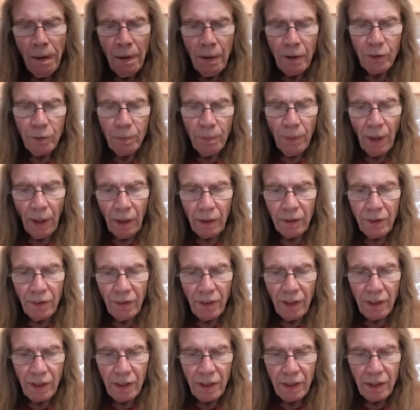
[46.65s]
as part of
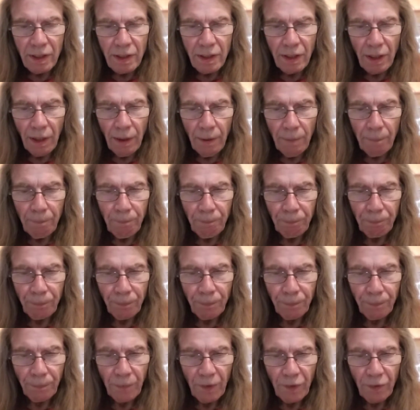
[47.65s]
this
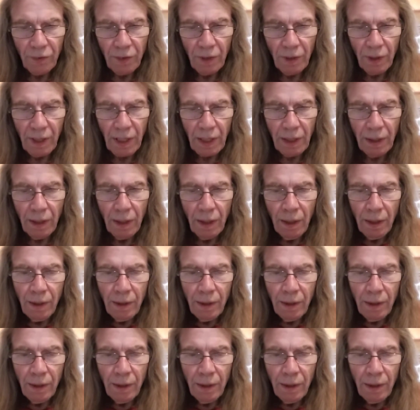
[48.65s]
study,